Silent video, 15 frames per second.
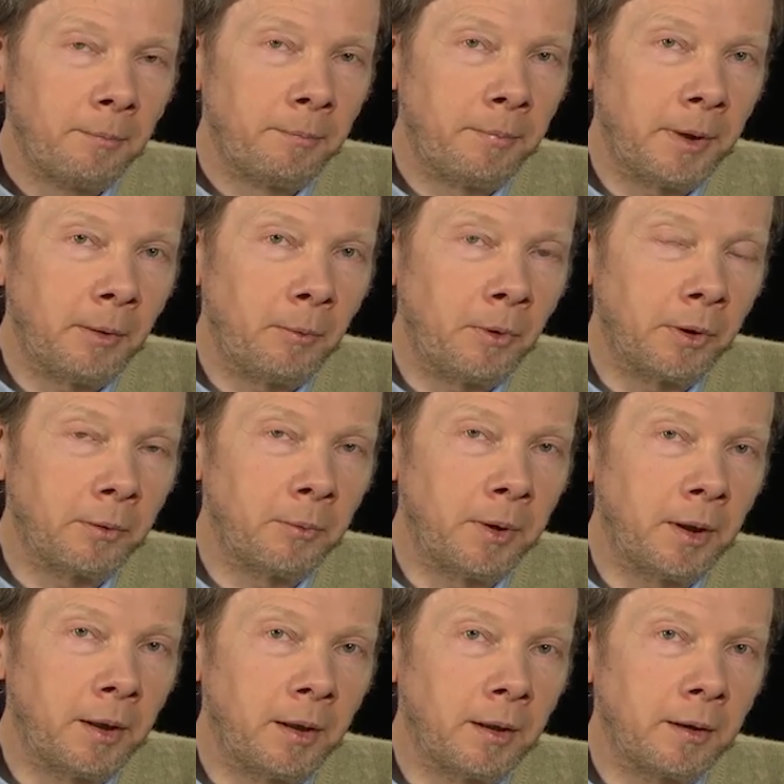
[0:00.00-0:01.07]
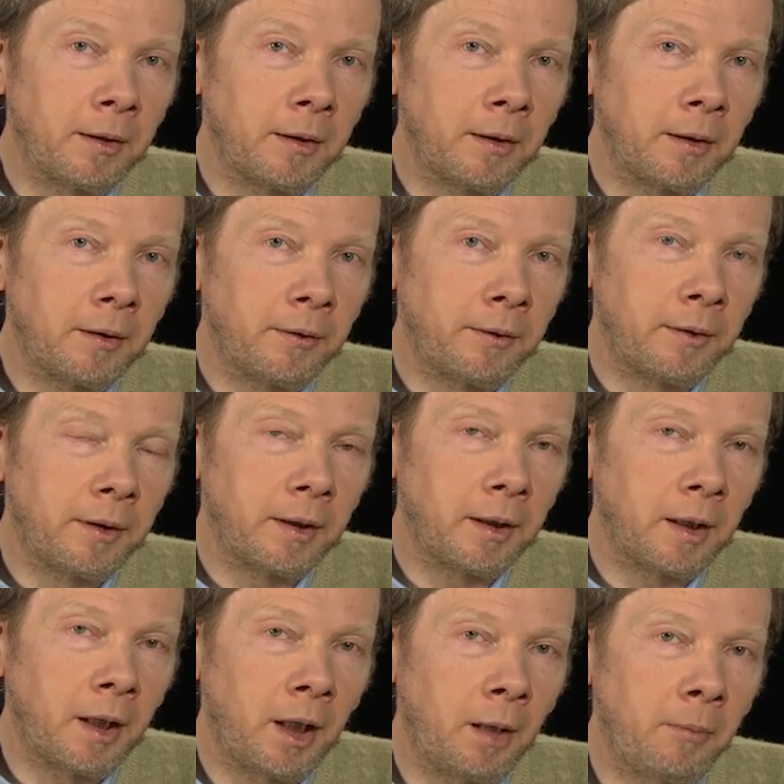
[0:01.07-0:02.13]
but what we are
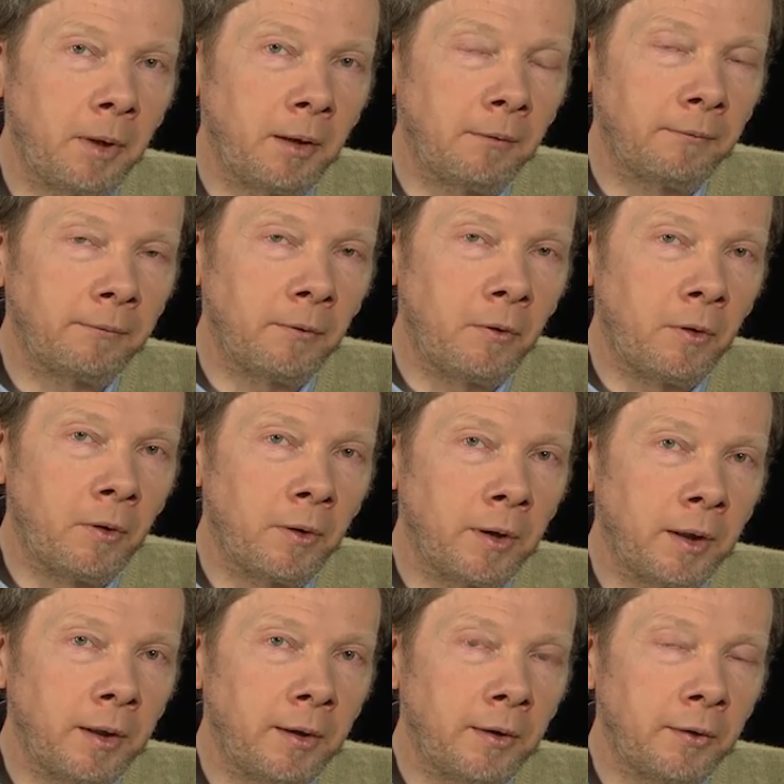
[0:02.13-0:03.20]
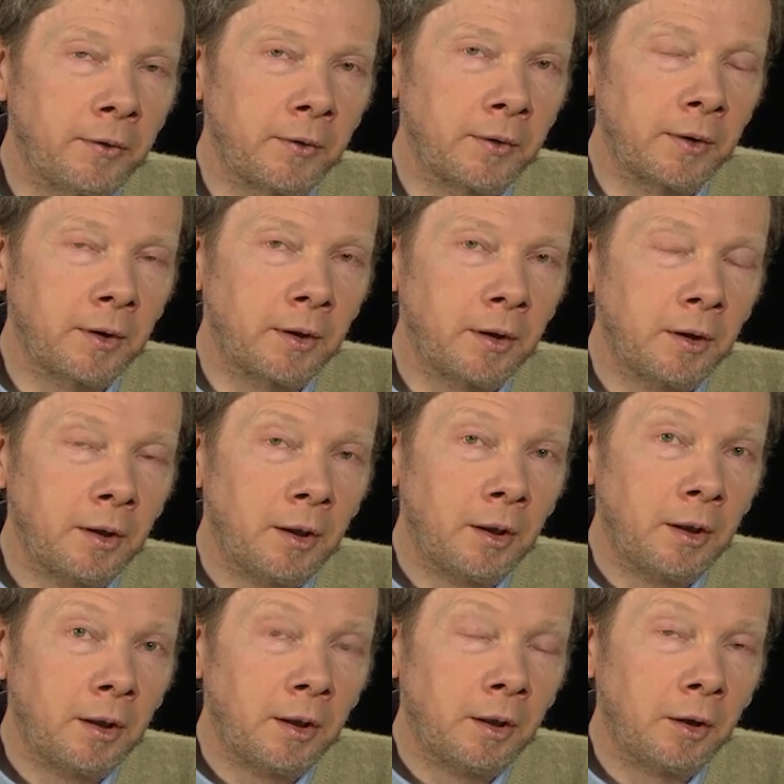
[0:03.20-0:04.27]
aiming for is
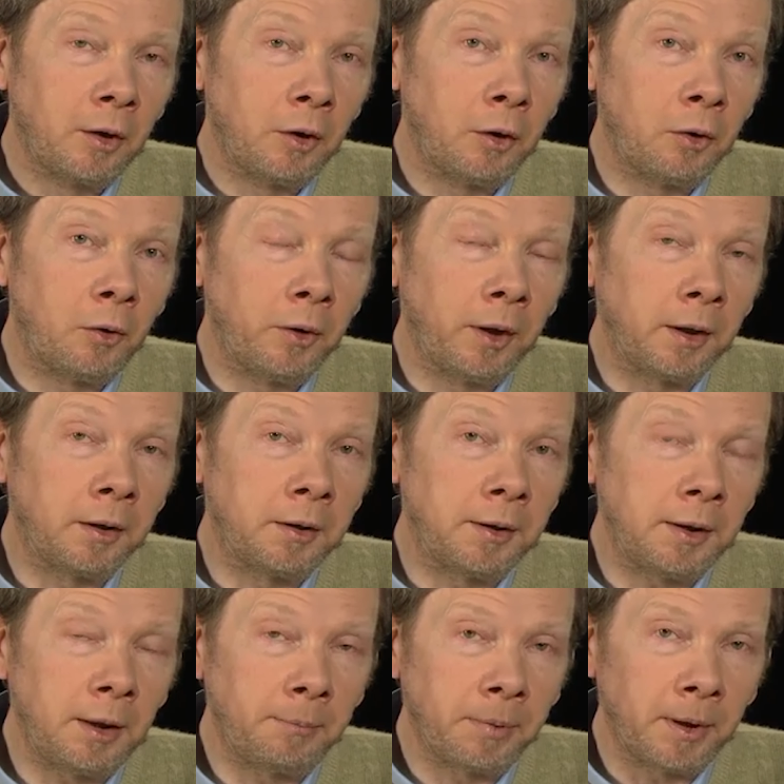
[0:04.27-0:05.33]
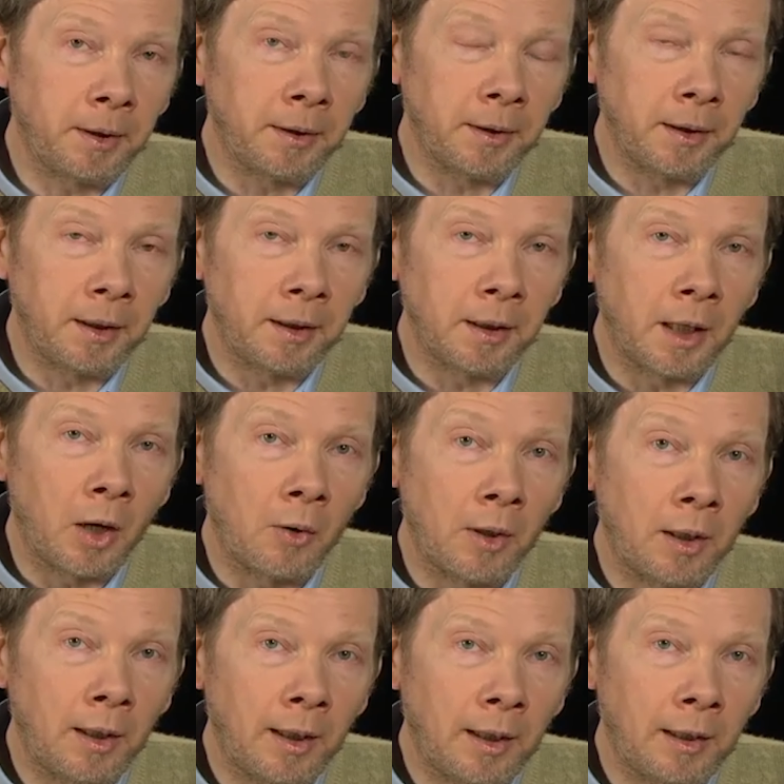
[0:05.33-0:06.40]
going deeper in
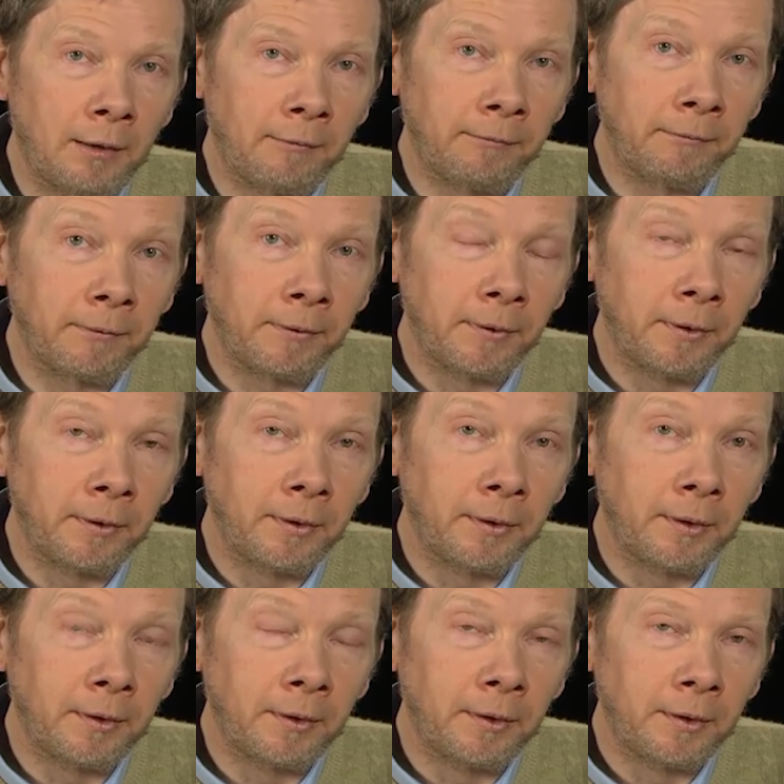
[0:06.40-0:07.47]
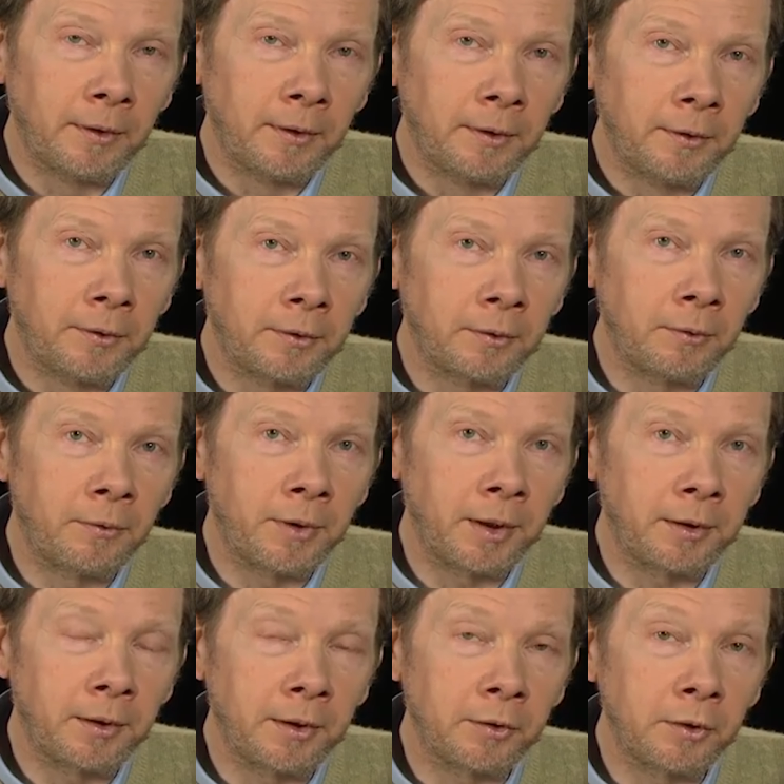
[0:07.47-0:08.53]
our love, so
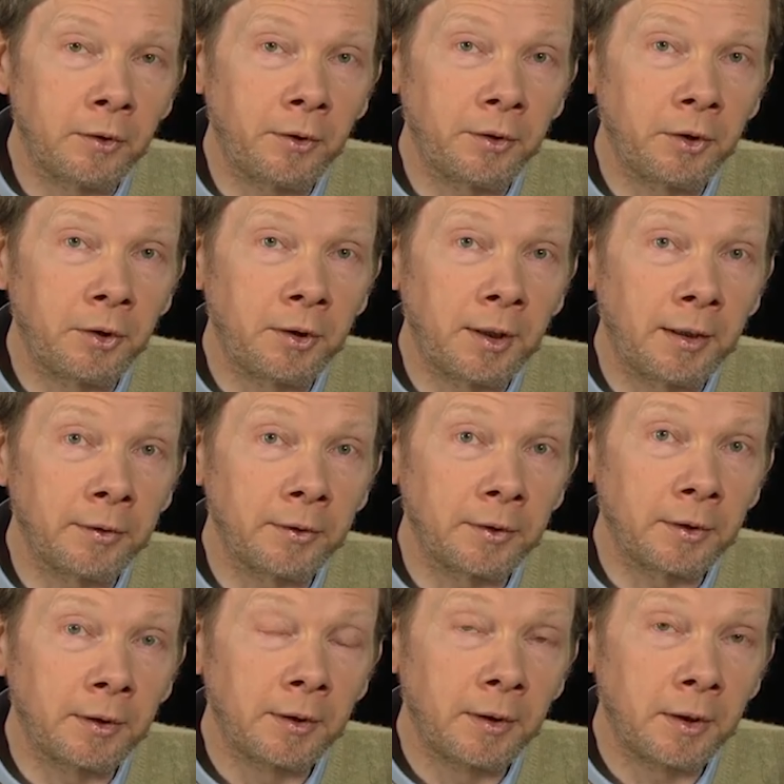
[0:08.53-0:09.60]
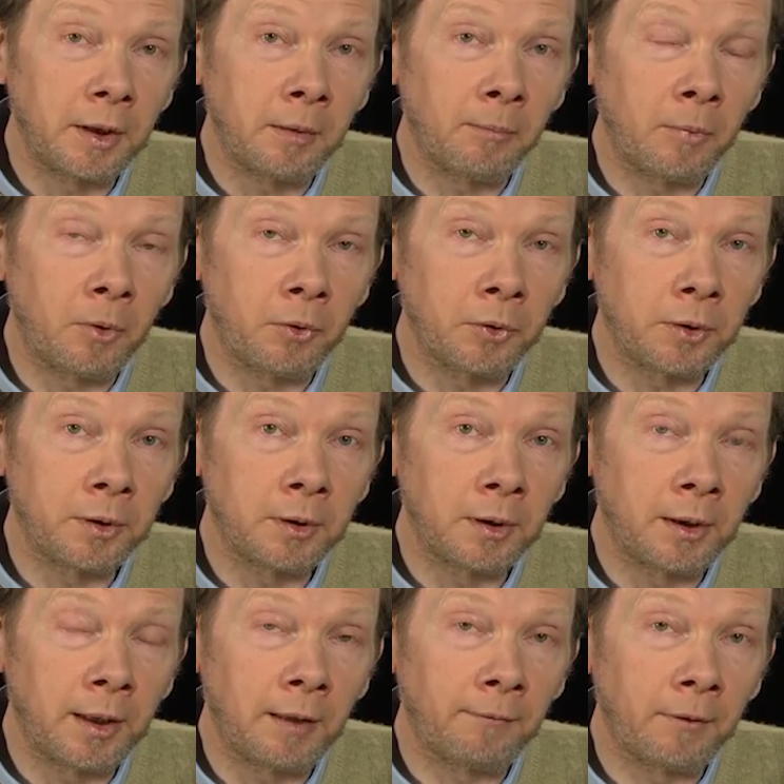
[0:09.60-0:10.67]
that there's not just the
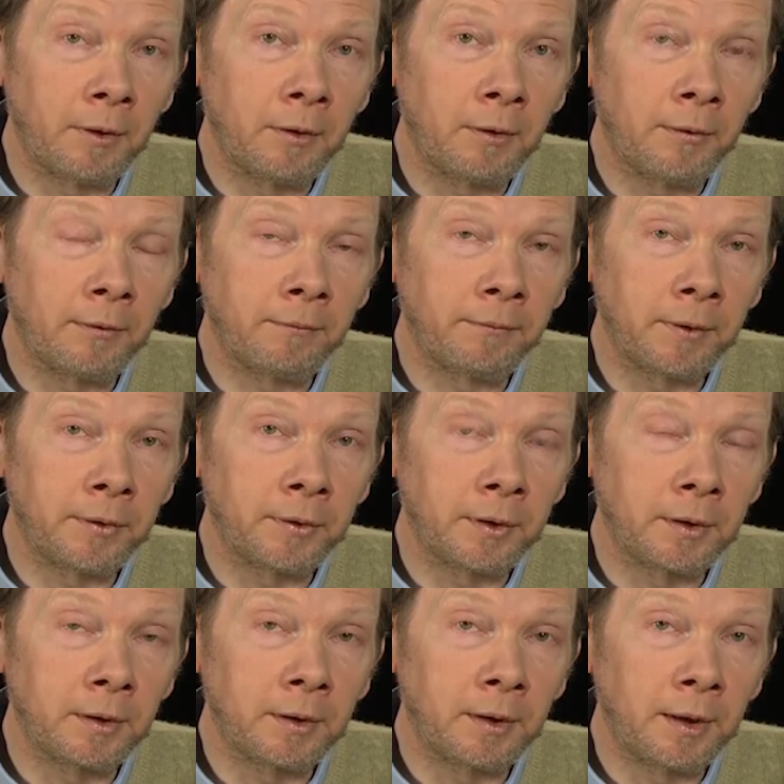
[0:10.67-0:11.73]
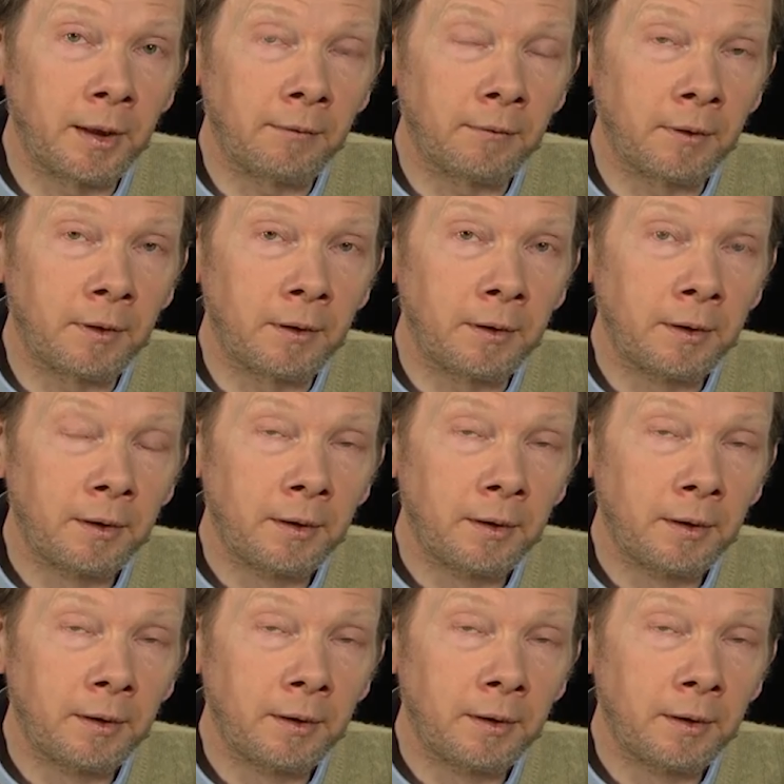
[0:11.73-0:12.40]
emotional level or the physical level,